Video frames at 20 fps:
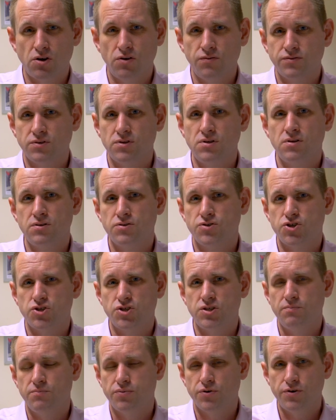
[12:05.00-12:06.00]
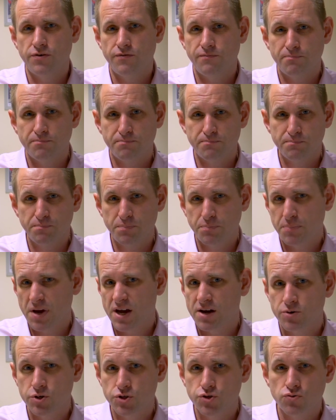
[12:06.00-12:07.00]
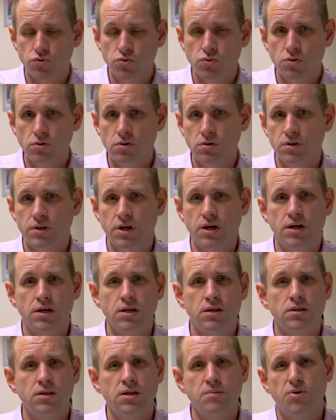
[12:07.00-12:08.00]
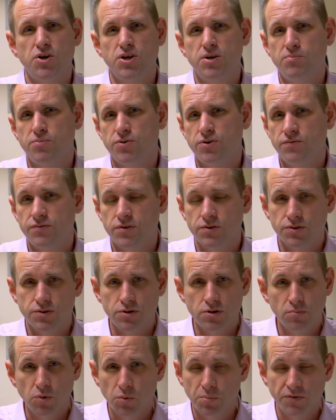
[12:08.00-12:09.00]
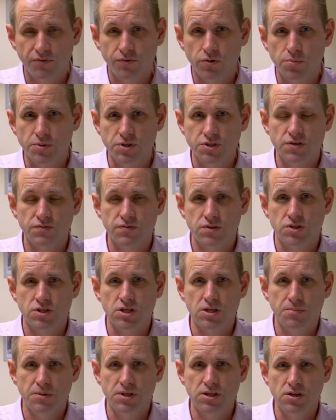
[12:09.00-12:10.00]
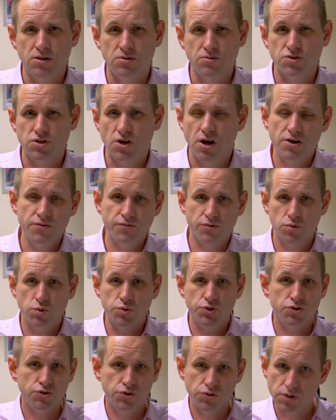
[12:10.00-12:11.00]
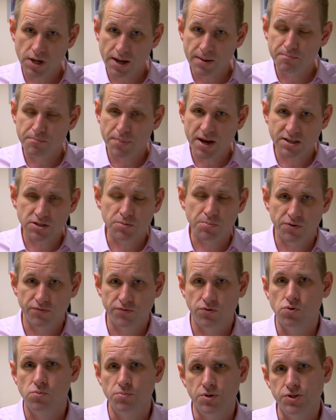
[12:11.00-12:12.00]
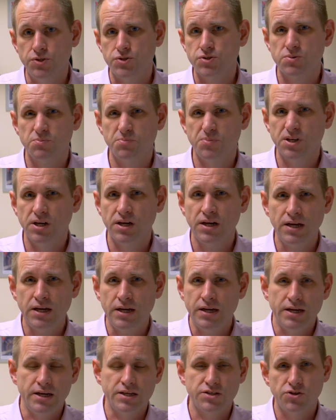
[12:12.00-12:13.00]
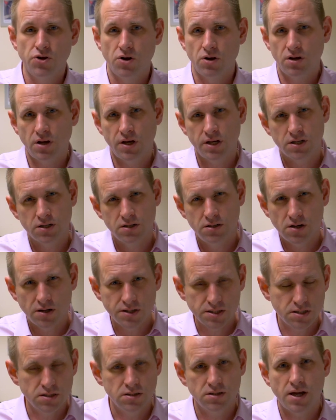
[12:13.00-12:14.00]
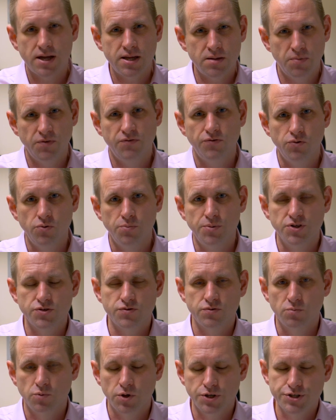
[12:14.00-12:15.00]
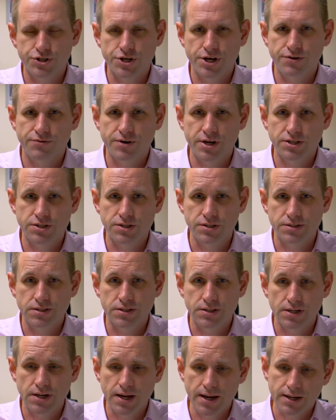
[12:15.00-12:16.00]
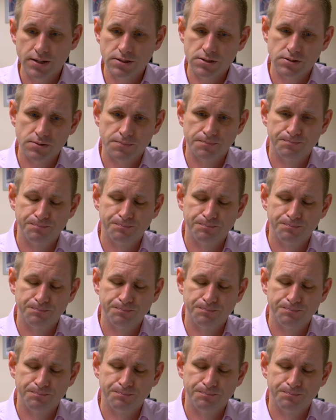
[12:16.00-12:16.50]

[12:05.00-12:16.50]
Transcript: often just improve power draw, they might improve the thermal performance of the CPU. So overall, you do get better performance, but it's not like night and day performance from one generation to the next.